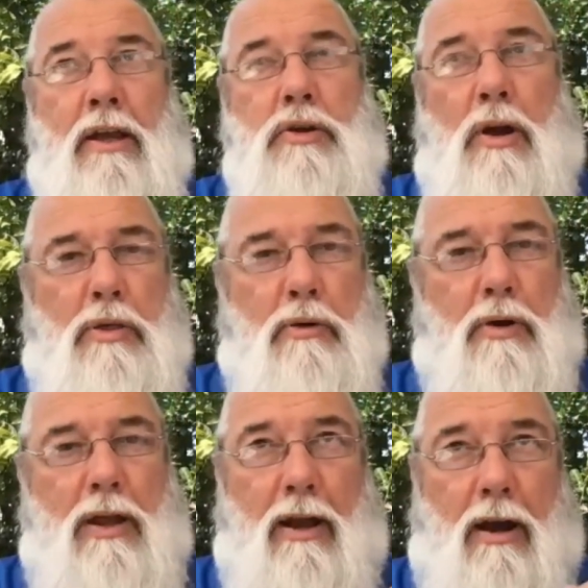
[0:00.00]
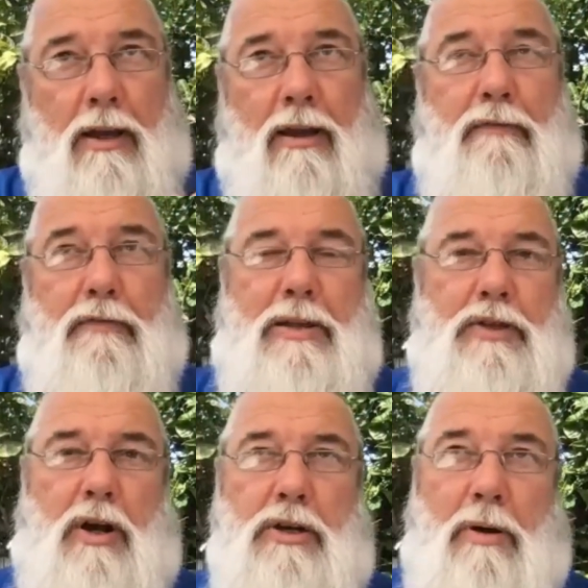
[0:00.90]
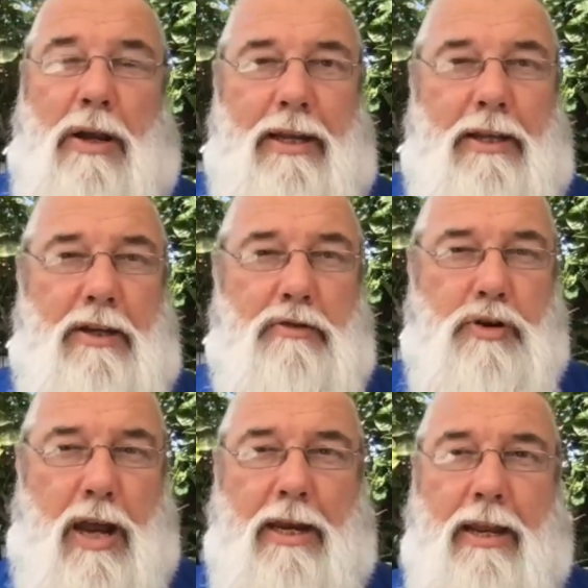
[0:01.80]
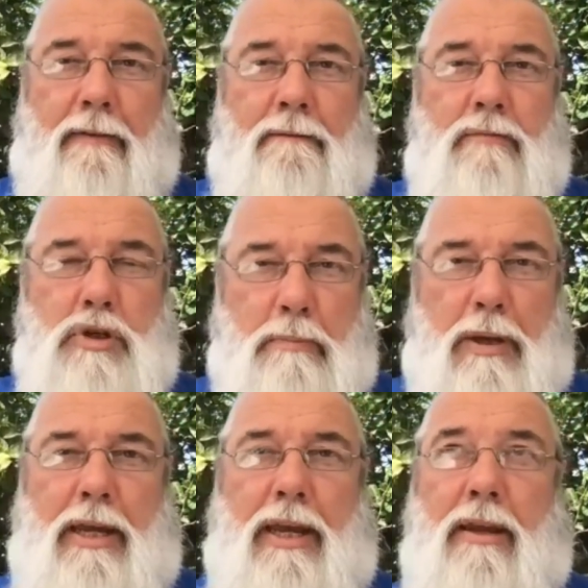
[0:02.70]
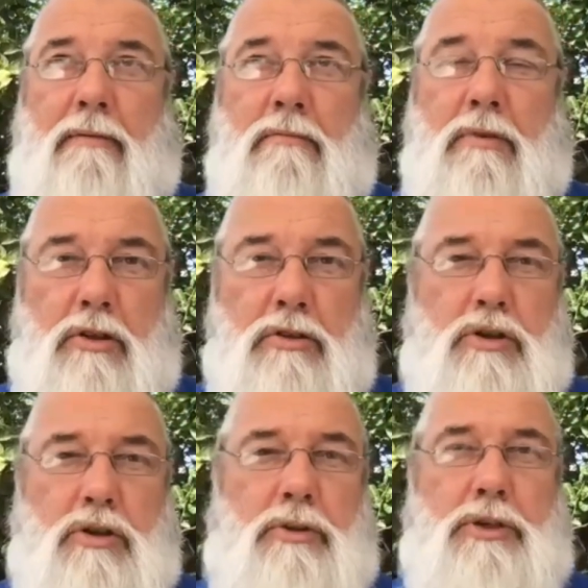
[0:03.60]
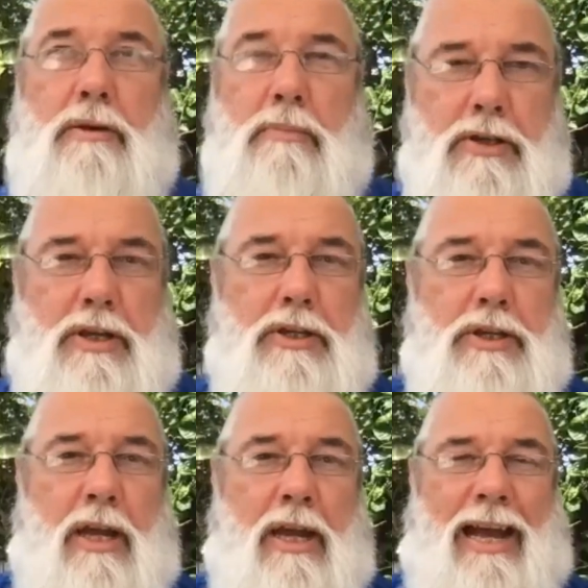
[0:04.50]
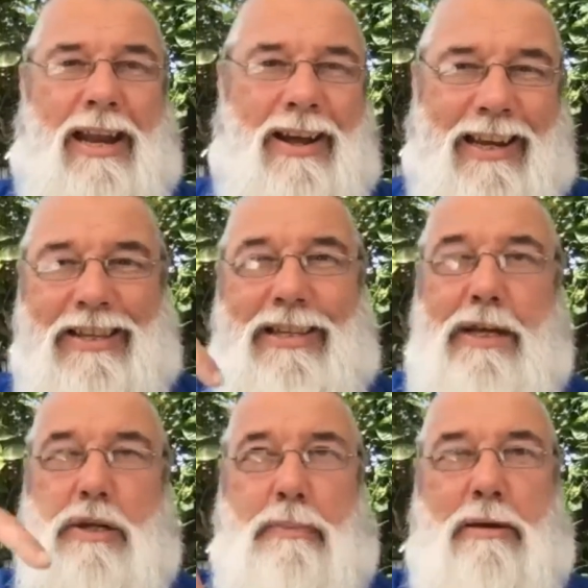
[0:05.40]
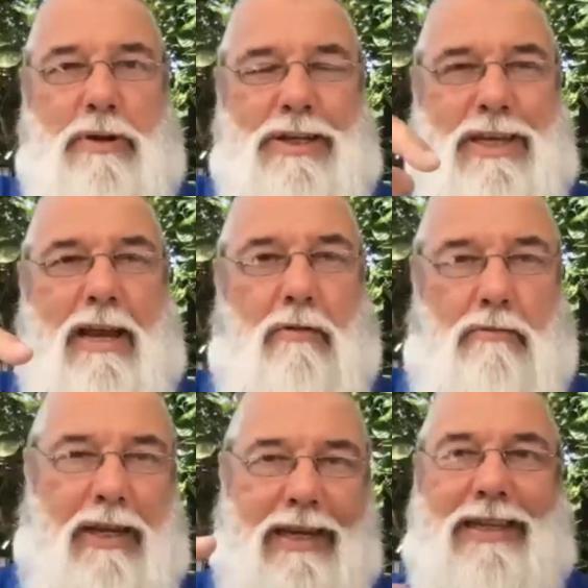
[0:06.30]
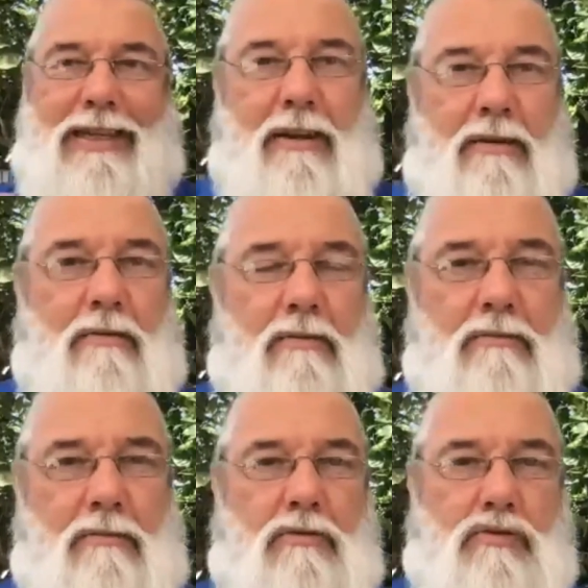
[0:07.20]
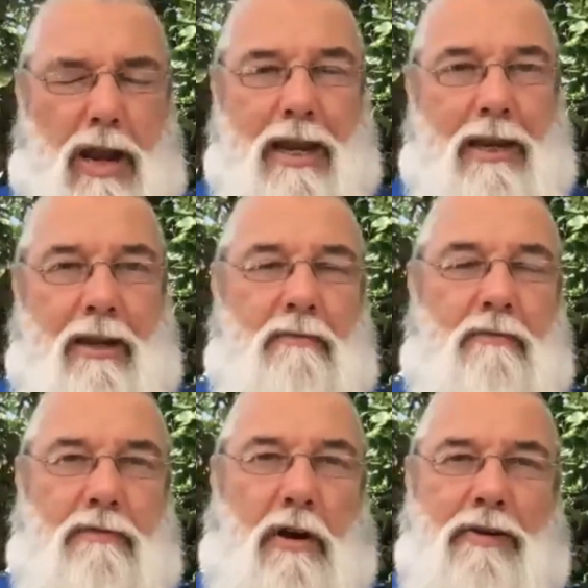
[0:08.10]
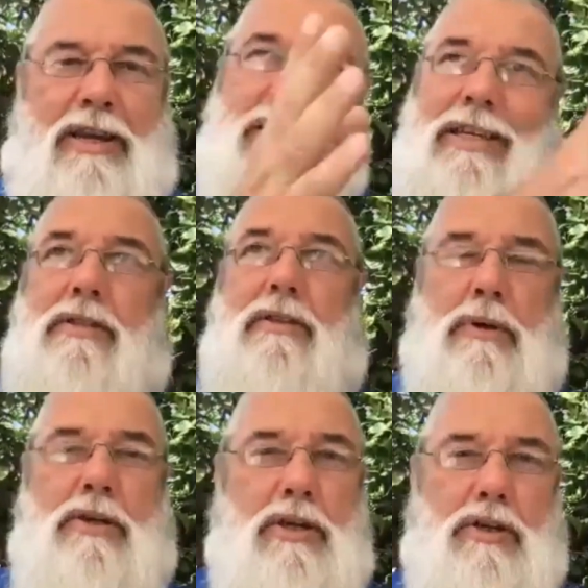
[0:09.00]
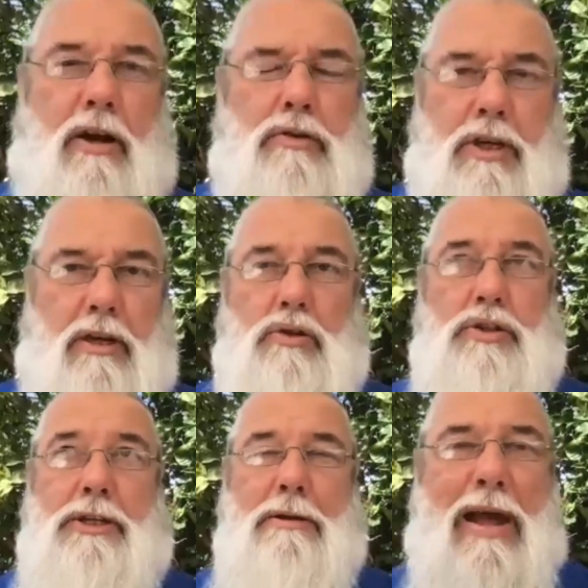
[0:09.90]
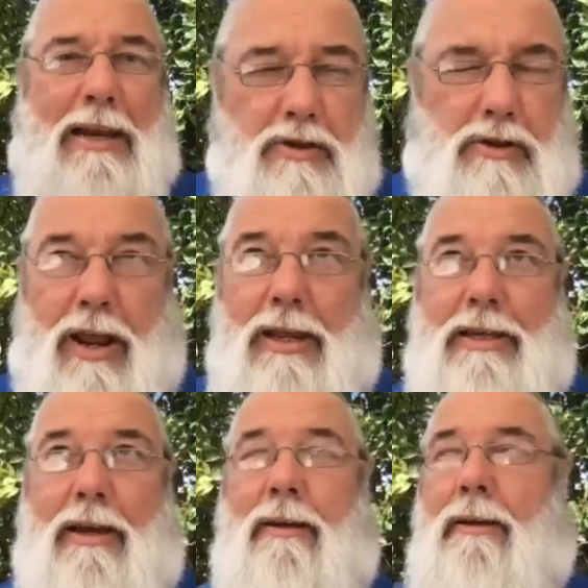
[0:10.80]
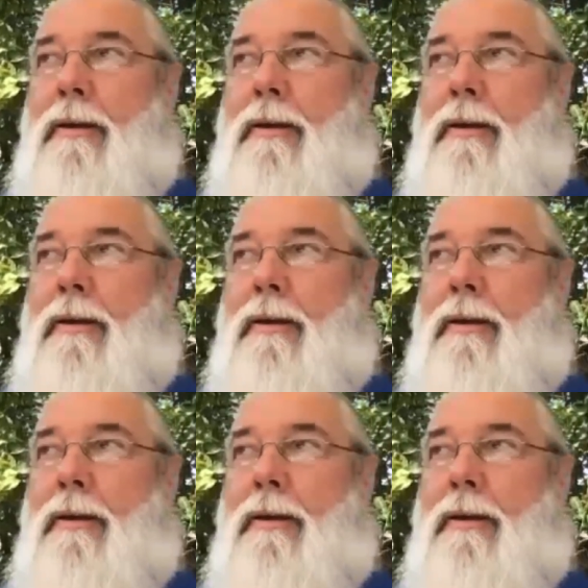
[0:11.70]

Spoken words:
So I thought, I can franchise my LinkedIn training, speaking, consultancy business, and I can teach people to sell LinkedIn training far easier than business coaching because the demand's greater.